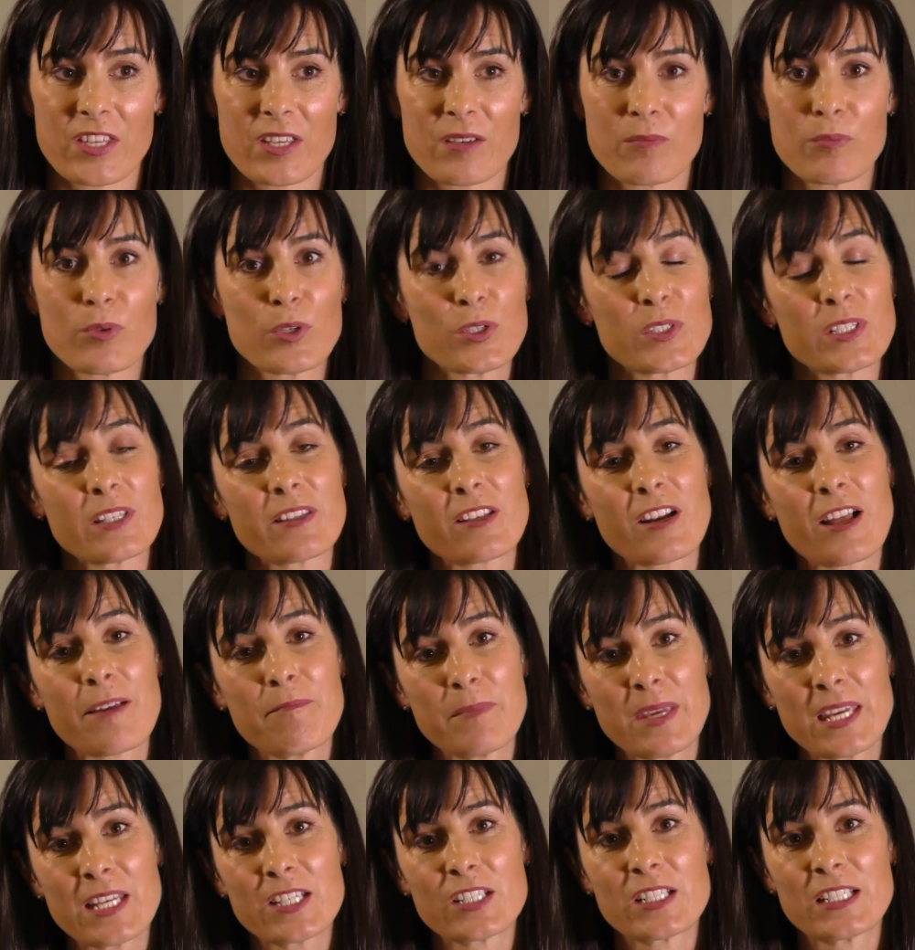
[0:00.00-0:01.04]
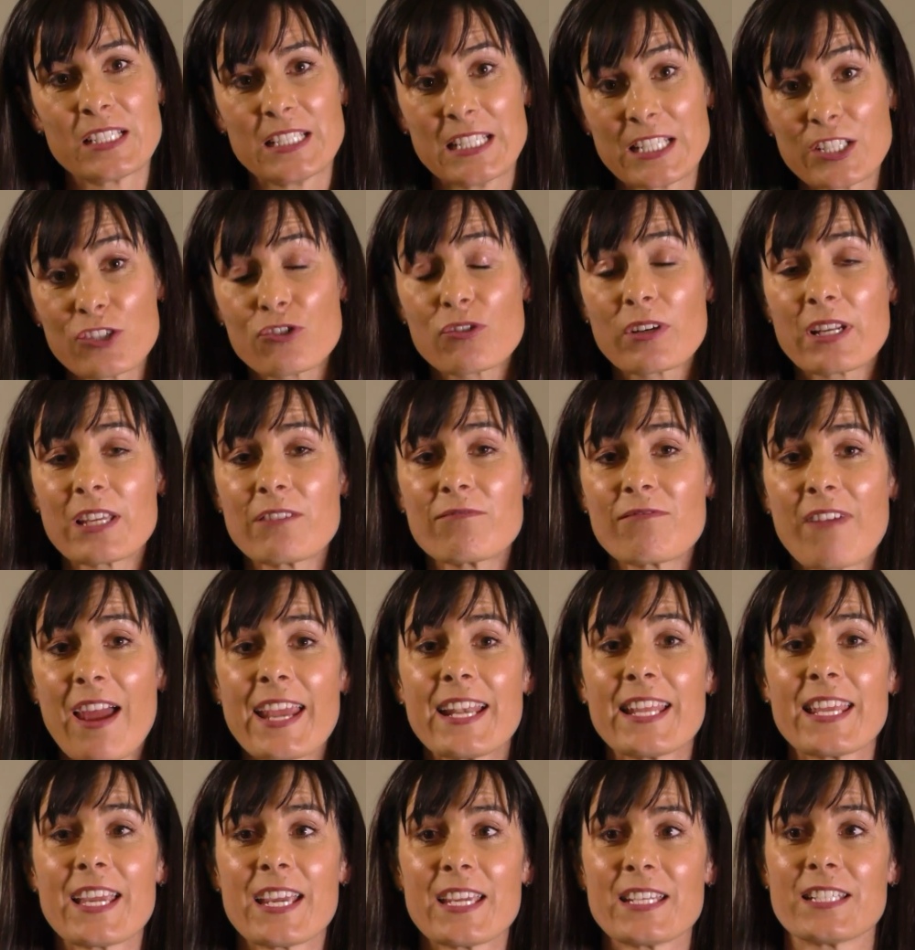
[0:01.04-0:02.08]
The person that I met literally
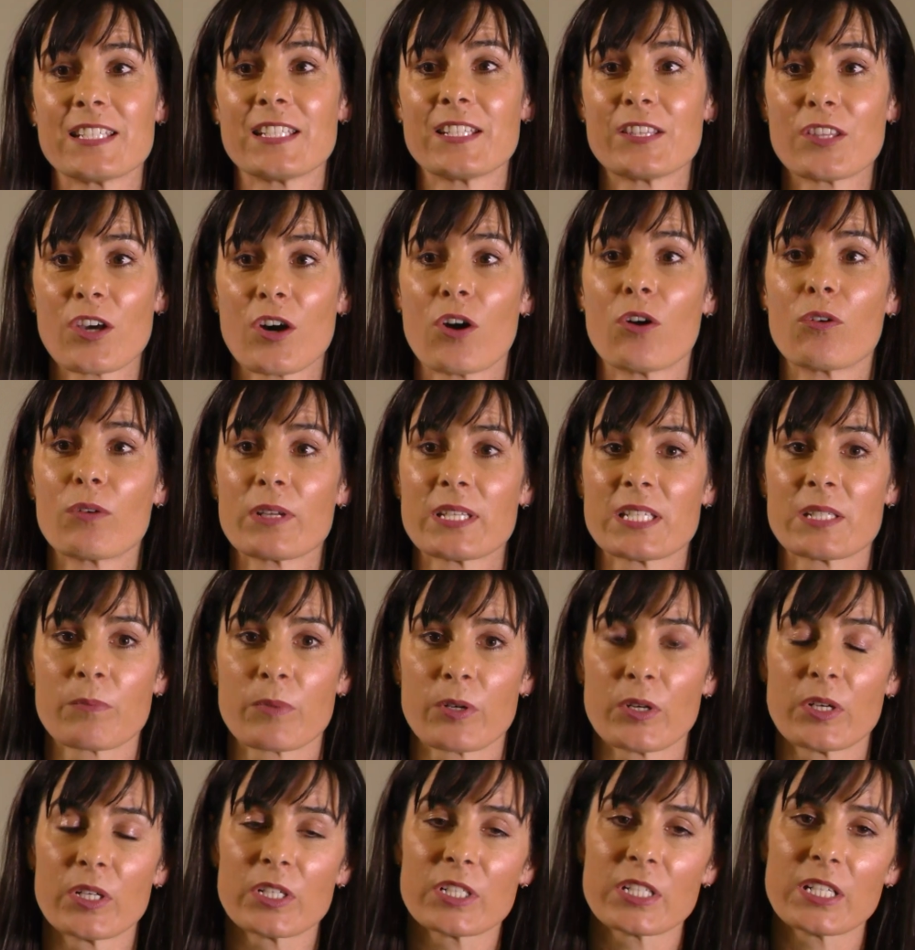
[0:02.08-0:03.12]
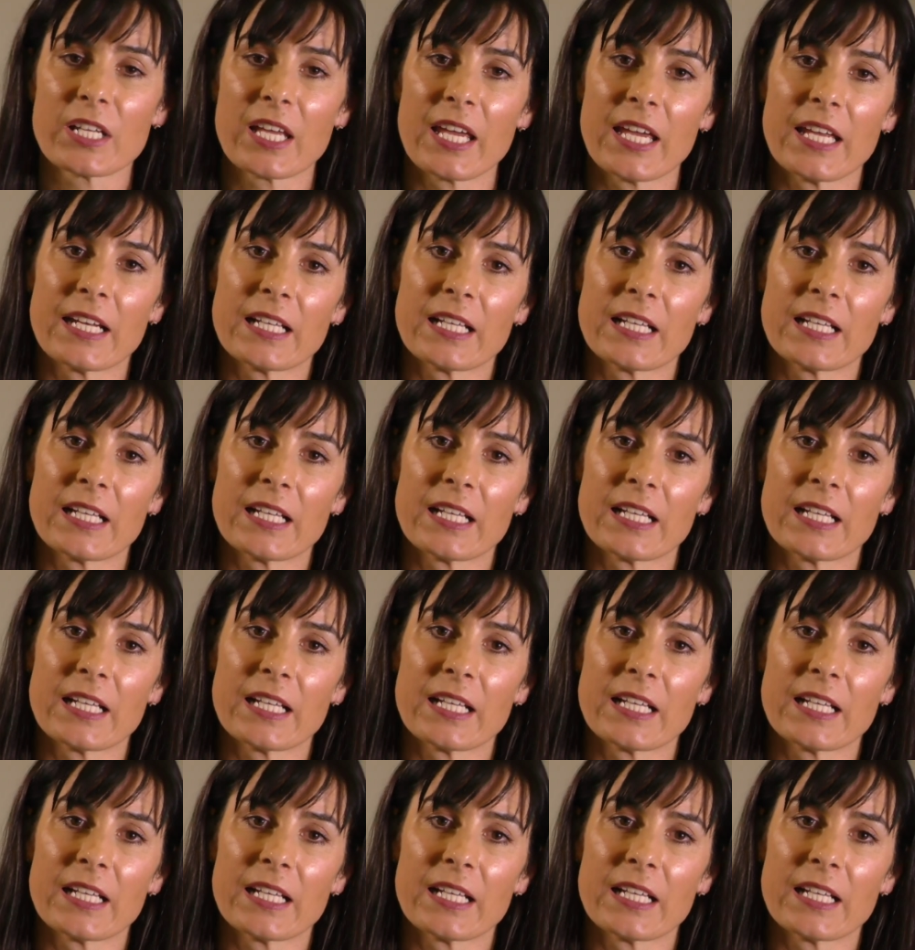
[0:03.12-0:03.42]
radiated the Holy Spirit,